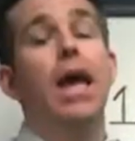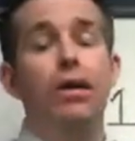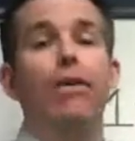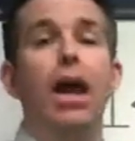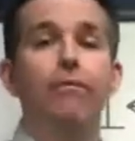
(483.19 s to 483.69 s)

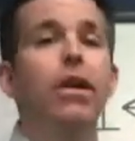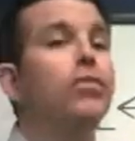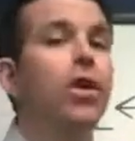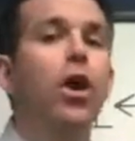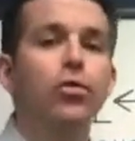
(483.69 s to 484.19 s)
if I
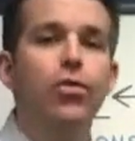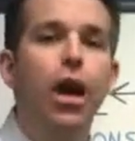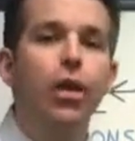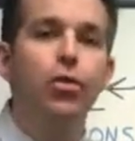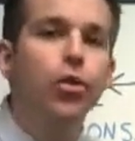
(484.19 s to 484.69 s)
invest
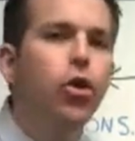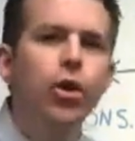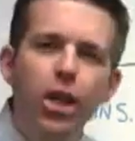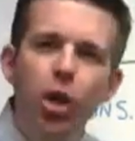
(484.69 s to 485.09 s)
$100, could